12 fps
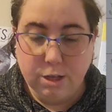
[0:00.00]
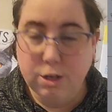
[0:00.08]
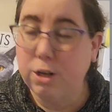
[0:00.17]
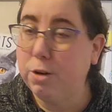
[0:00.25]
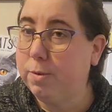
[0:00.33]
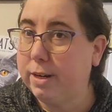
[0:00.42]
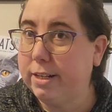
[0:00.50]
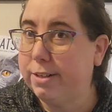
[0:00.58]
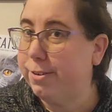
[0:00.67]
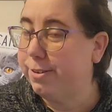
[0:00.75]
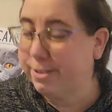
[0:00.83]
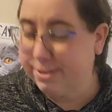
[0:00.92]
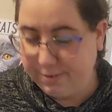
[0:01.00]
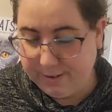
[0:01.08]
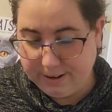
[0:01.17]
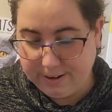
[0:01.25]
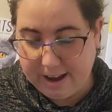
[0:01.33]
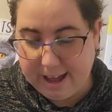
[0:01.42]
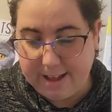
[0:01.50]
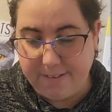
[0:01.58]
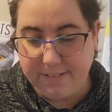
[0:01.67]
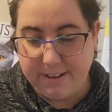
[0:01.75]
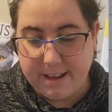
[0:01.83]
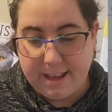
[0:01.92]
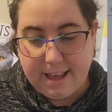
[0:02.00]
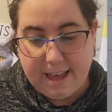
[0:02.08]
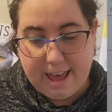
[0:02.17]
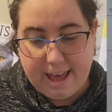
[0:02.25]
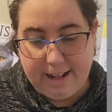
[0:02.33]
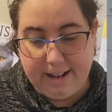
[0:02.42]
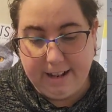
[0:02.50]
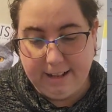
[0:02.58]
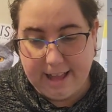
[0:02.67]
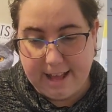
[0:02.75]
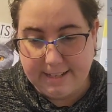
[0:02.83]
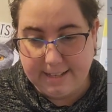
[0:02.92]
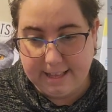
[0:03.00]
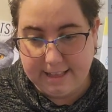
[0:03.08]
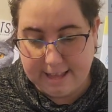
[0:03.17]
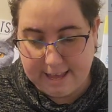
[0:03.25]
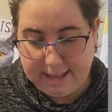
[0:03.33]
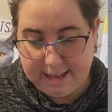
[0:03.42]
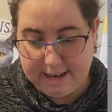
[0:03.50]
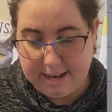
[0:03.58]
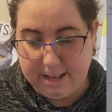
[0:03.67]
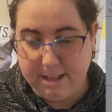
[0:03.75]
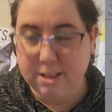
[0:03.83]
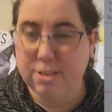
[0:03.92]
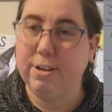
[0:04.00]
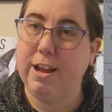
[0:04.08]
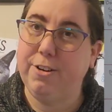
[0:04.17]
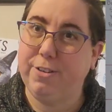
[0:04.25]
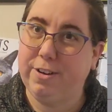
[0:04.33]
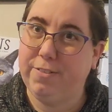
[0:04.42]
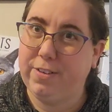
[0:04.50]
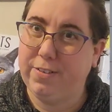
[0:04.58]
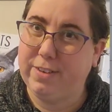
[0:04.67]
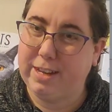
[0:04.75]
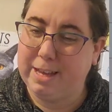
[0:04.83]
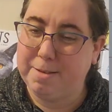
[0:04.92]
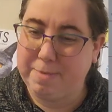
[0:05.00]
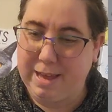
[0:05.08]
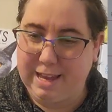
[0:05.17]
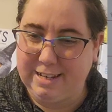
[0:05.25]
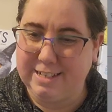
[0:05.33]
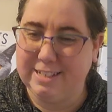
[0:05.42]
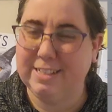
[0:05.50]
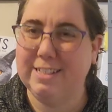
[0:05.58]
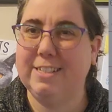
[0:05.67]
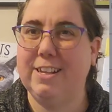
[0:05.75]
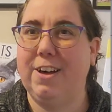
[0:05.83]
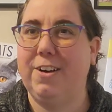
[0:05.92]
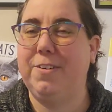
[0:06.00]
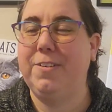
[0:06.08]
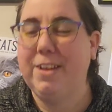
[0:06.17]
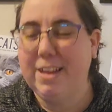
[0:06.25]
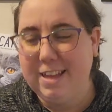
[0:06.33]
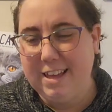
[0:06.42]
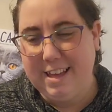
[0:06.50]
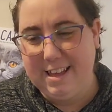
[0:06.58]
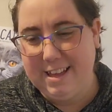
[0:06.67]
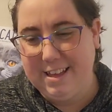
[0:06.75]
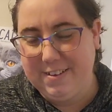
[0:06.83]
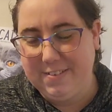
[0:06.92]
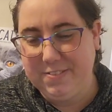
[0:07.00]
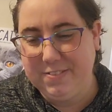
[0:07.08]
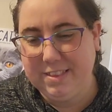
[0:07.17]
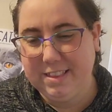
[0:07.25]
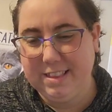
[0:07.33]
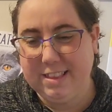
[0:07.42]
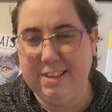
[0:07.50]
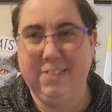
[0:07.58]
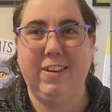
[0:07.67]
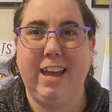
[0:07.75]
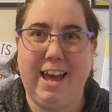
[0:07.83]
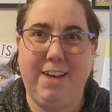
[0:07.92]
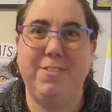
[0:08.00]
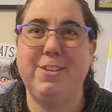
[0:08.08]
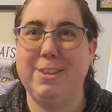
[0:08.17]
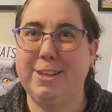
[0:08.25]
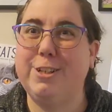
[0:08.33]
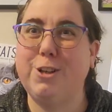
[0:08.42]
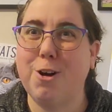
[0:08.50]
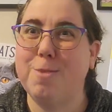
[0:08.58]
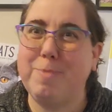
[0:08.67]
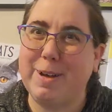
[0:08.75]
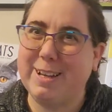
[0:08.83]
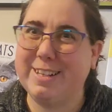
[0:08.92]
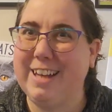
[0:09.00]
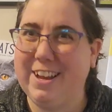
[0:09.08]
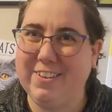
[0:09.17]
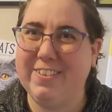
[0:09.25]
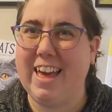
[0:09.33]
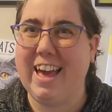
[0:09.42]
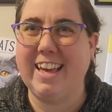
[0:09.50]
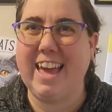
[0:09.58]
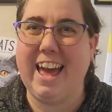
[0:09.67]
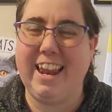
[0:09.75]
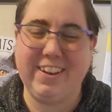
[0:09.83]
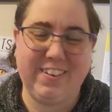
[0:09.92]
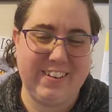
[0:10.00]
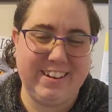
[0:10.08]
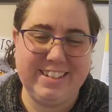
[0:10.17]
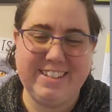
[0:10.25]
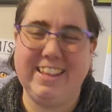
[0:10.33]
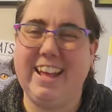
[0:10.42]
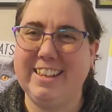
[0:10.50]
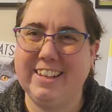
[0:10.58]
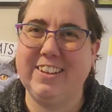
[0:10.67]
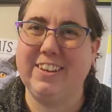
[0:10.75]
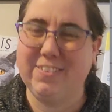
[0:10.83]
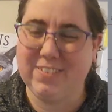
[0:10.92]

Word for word: Goodreads or Storygraph, and less than 350 pages. So um, we have the short books under that category, so that's a good